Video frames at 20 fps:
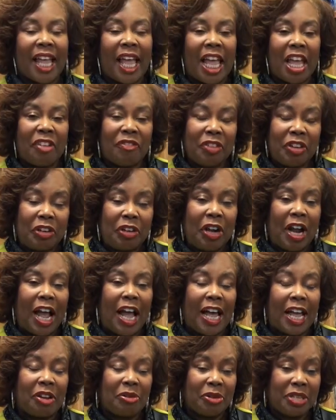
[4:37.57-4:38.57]
After
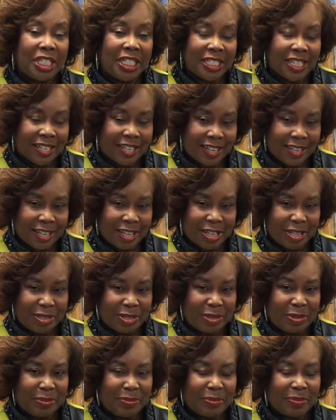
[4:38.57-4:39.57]
I
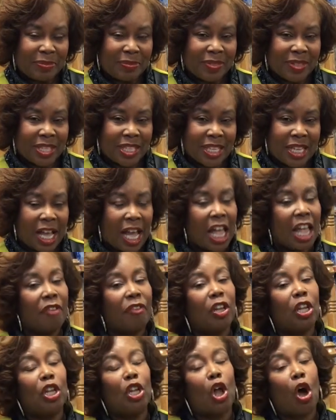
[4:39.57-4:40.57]
retire, I have
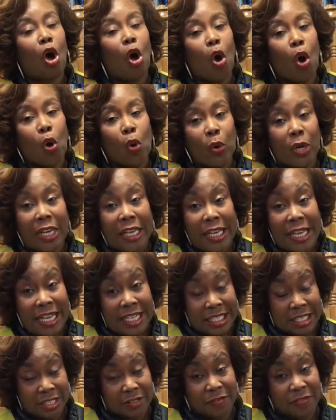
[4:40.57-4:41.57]
a long
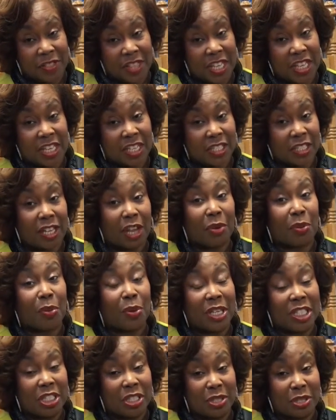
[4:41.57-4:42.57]
list of things I
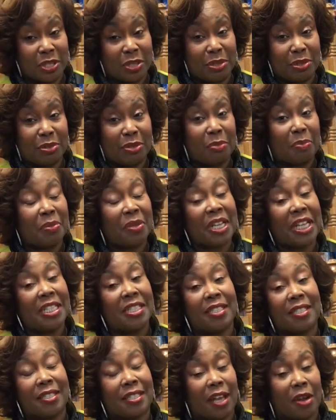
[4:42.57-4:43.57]
want to do and
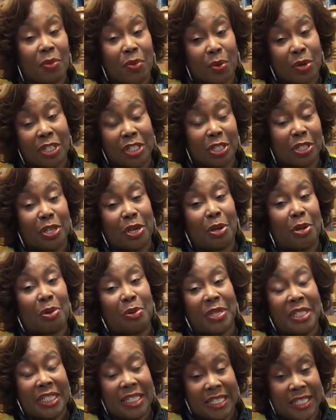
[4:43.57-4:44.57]
places I want to
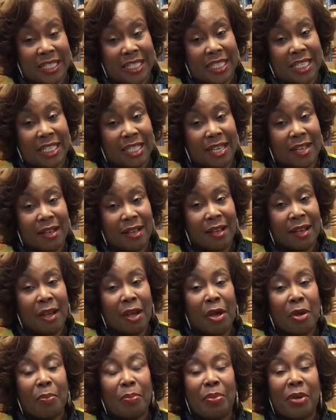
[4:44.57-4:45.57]
go and see.
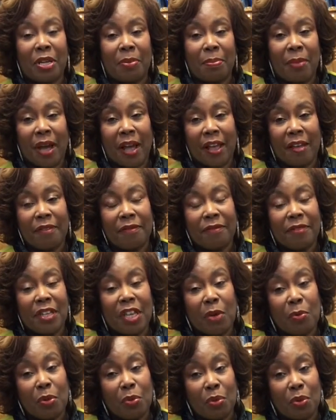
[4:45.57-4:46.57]
But my
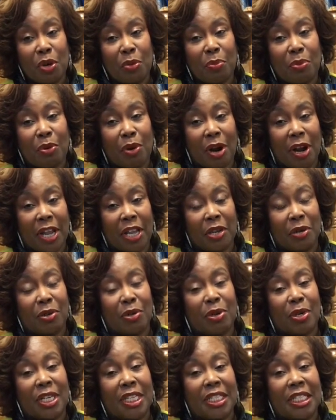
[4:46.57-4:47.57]
#1
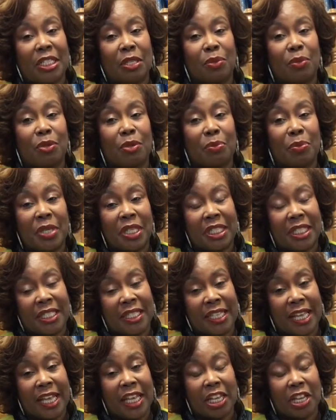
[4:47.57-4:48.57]
priority will be to
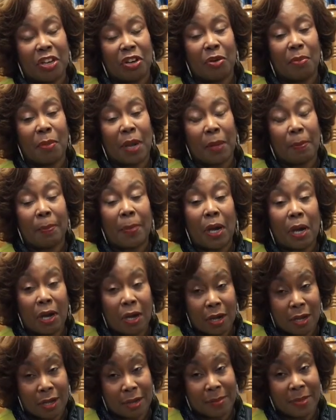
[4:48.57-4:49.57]
take care of my
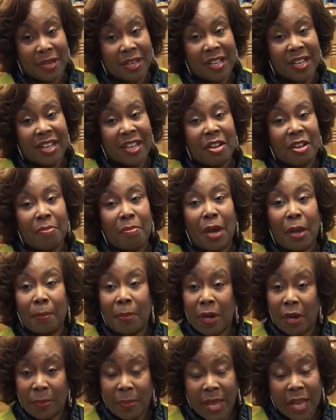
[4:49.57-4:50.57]
mom. My
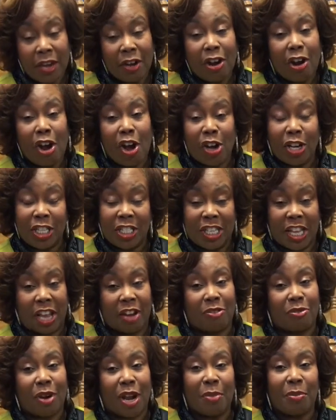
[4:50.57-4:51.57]
mom had a heart
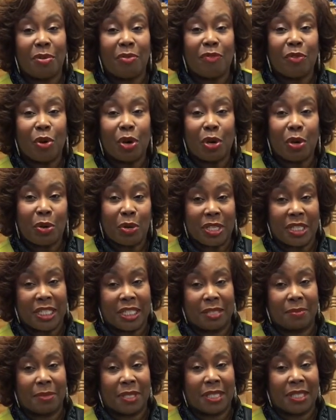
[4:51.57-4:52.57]
attack right before
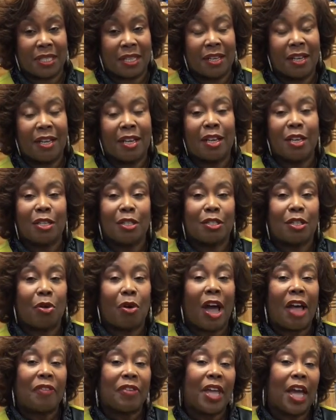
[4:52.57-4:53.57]
Christmas,
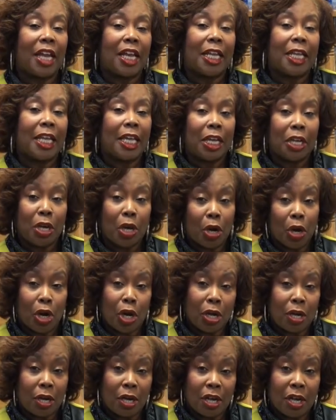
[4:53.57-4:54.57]
so I've got to get
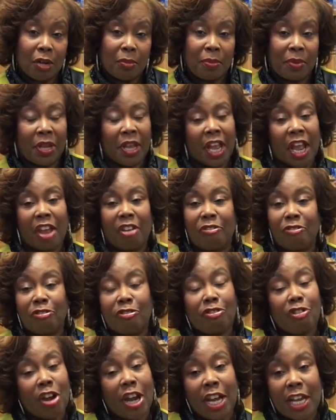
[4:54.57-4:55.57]
her up
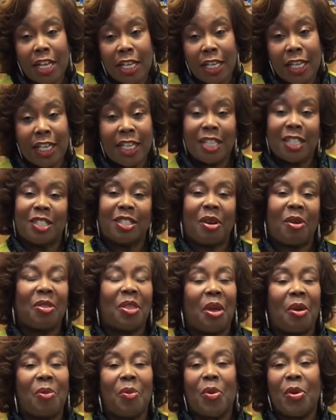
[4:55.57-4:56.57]
and ready so
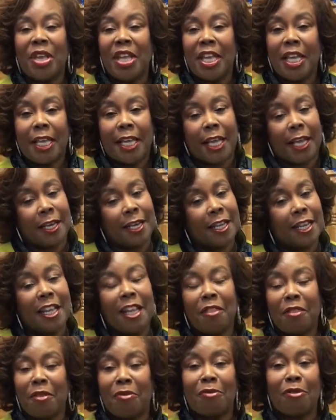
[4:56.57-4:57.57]
that we can
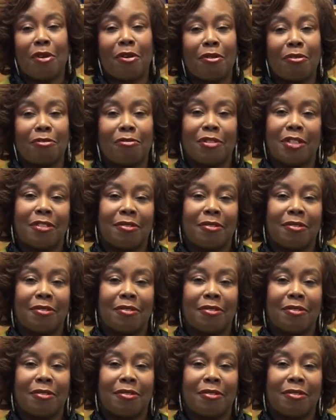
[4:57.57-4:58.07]
hit the road.